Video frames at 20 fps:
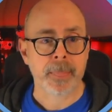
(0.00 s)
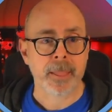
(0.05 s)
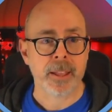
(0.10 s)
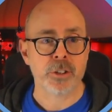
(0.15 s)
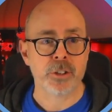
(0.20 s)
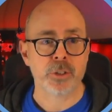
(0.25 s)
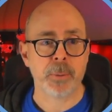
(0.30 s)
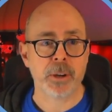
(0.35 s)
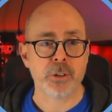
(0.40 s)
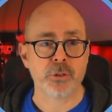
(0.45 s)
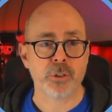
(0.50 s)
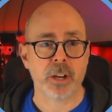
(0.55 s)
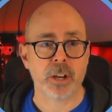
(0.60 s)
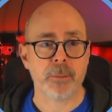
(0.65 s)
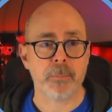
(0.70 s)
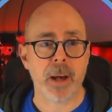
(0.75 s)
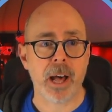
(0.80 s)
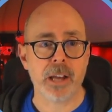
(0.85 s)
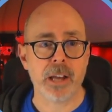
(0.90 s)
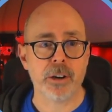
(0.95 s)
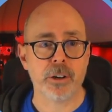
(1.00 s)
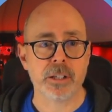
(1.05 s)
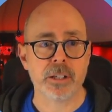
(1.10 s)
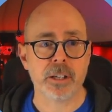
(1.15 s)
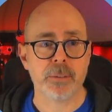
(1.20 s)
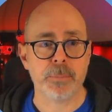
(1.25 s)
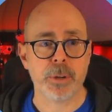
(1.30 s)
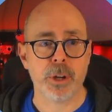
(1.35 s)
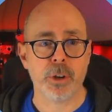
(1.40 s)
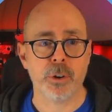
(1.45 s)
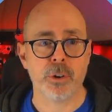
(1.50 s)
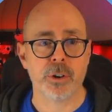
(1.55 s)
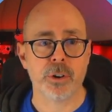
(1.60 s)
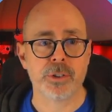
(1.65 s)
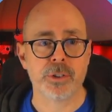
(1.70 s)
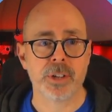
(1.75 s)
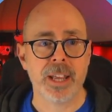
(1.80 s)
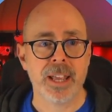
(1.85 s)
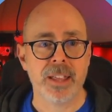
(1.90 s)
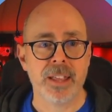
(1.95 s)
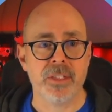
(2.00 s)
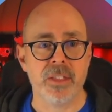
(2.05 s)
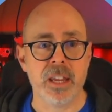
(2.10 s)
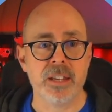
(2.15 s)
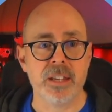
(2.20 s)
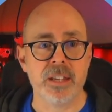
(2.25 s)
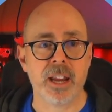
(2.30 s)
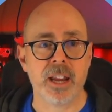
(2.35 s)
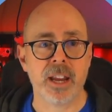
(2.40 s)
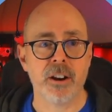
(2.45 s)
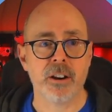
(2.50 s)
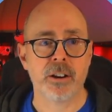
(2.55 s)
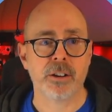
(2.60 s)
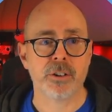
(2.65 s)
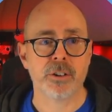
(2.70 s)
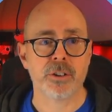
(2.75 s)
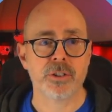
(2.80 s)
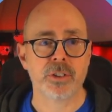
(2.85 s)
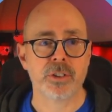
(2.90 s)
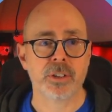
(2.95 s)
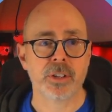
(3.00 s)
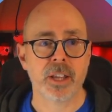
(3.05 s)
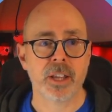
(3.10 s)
especially on modern computers, these characters